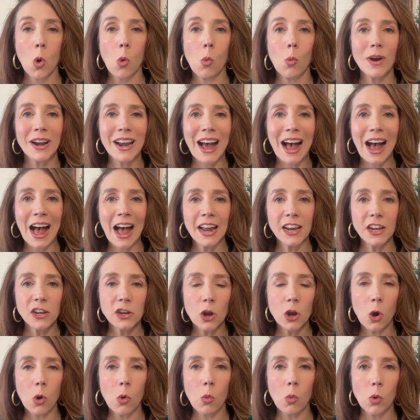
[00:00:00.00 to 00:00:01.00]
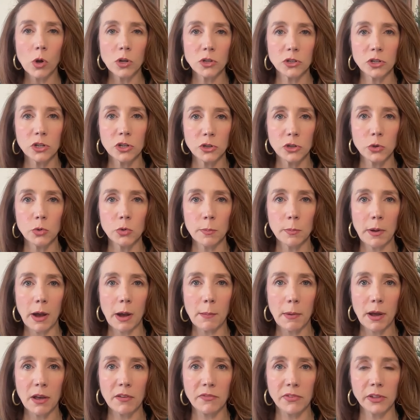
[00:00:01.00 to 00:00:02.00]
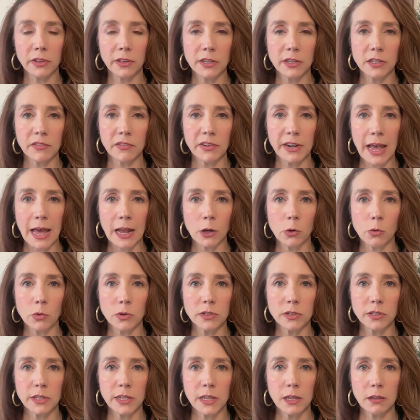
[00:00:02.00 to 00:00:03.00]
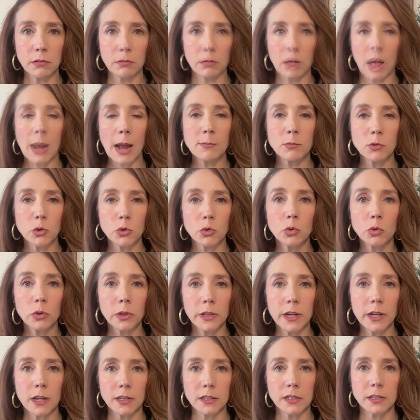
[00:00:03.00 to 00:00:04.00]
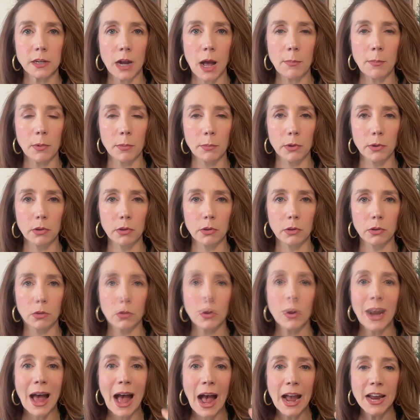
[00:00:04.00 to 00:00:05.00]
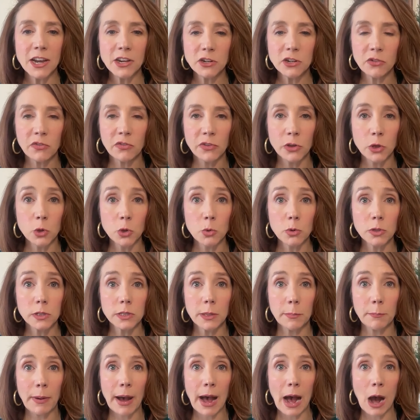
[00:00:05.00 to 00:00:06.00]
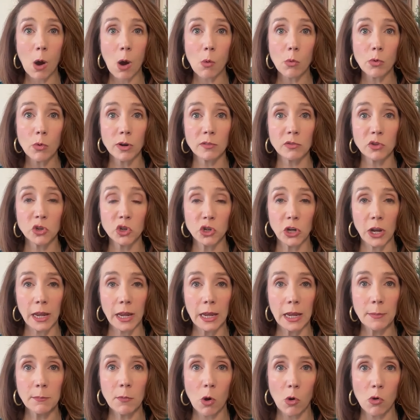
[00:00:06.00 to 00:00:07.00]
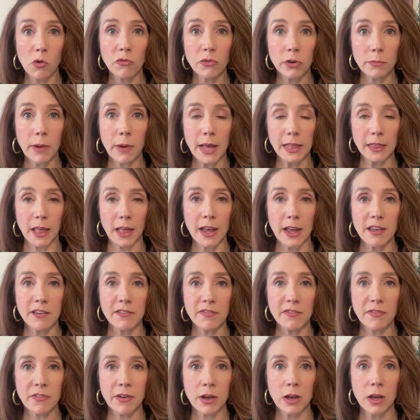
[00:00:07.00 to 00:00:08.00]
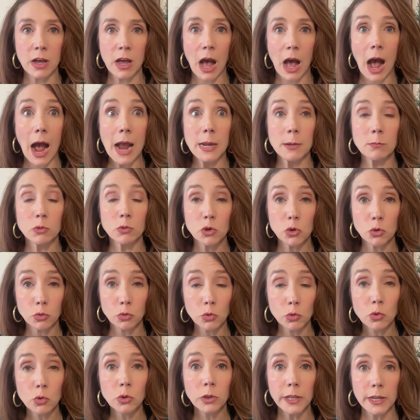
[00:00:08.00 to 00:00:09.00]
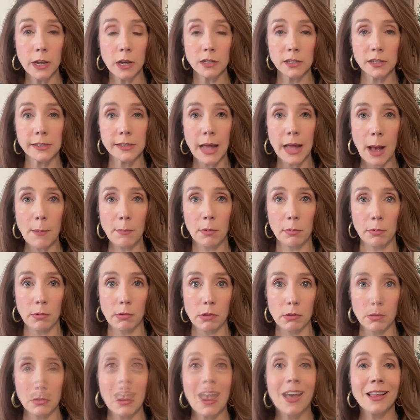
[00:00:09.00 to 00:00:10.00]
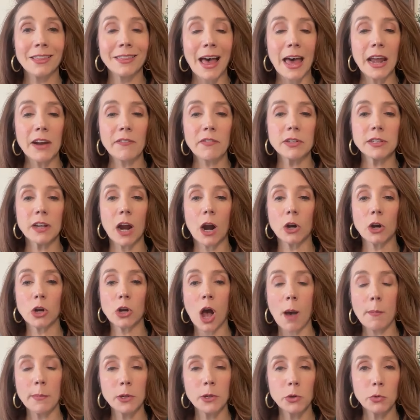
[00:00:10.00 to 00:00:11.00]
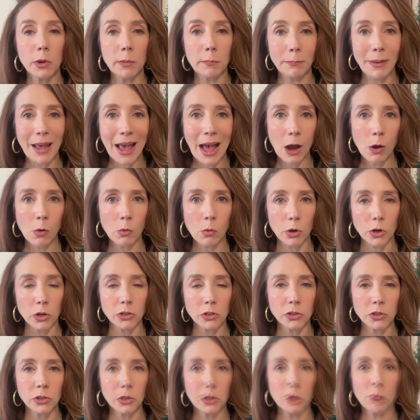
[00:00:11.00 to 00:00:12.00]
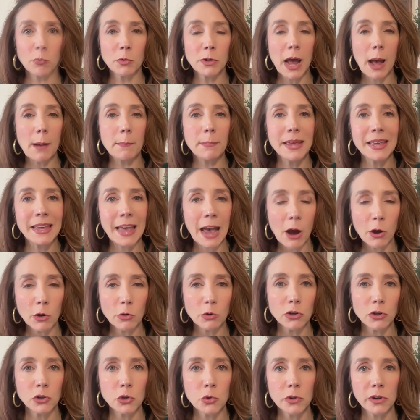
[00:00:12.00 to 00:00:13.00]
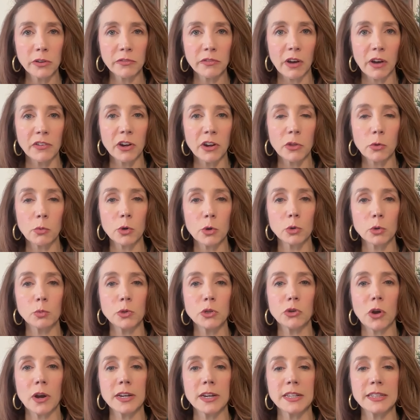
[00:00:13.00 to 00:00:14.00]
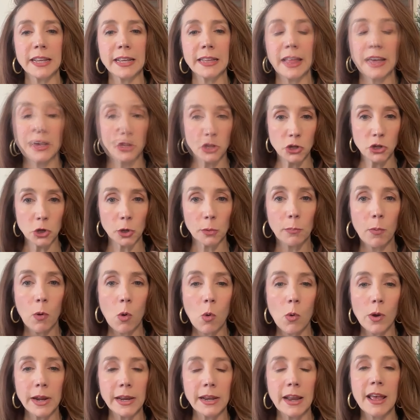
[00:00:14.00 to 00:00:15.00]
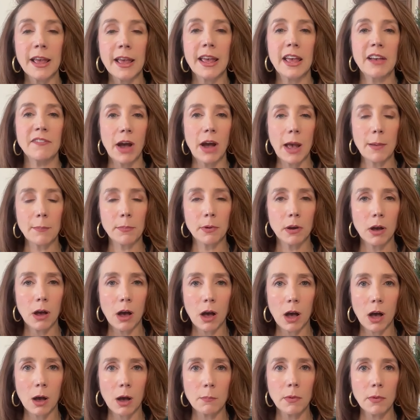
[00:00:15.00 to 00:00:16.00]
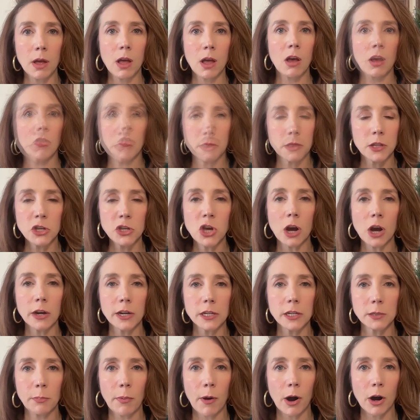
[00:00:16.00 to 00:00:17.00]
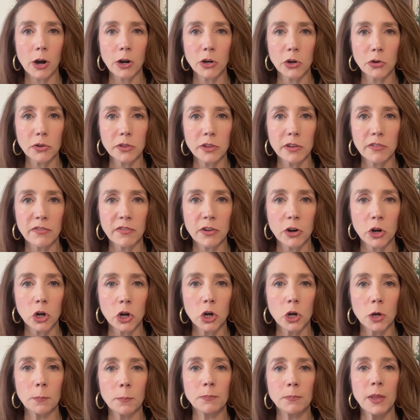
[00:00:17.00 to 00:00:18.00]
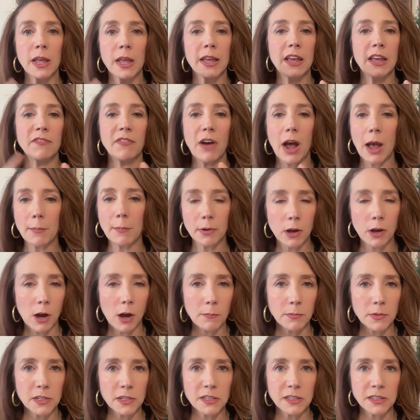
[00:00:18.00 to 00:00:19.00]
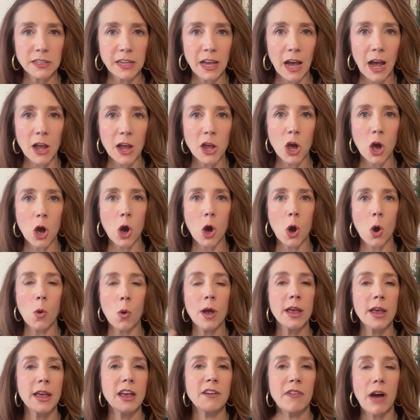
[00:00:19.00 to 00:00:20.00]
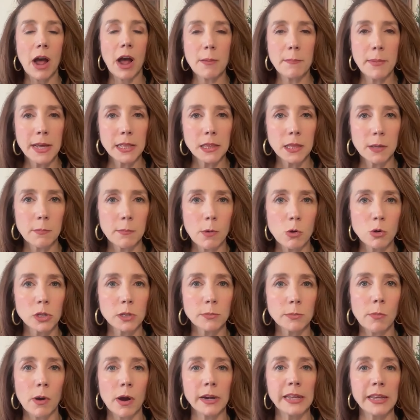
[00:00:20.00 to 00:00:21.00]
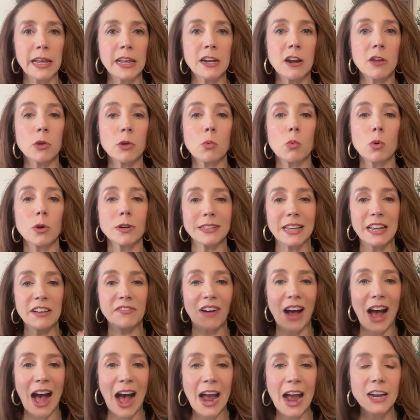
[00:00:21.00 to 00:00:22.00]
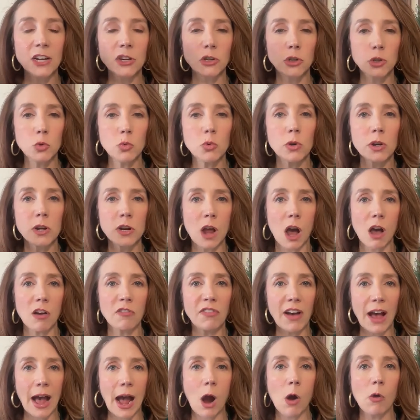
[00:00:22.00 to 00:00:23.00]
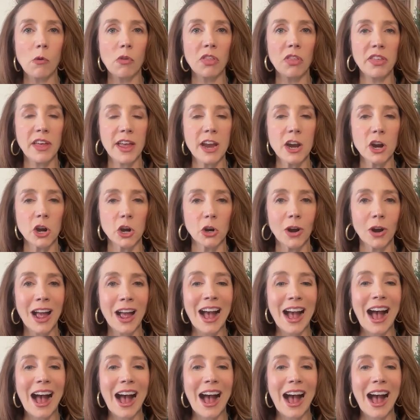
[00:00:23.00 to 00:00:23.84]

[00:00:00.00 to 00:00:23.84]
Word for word: When I know what to do about my feelings of inadequacy, I'm truly unstoppable. When I diffuse the power of shame over my life, I am truly unstoppable. A lot of us are coming to it backwards. We're not being counterintuitive enough. In other words, we try to say, like, to your point, if I become the youngest partner in the firm, if I become the CIO, if I make the most money, in other words, if I do enough out there,